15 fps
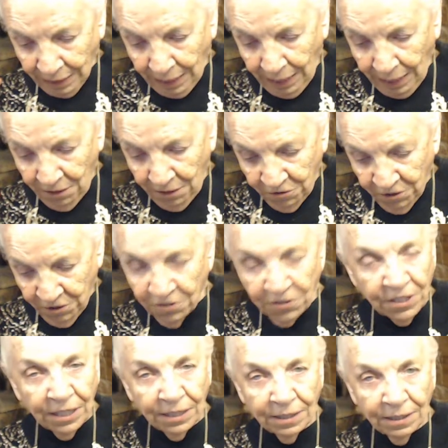And she
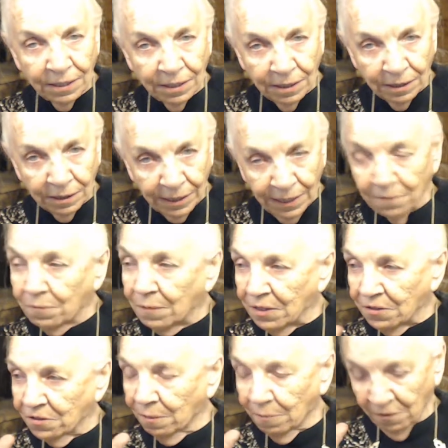said, Give me
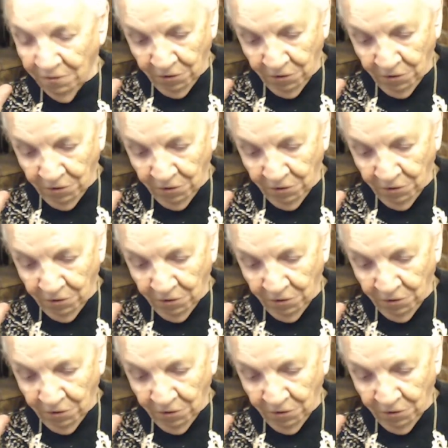some of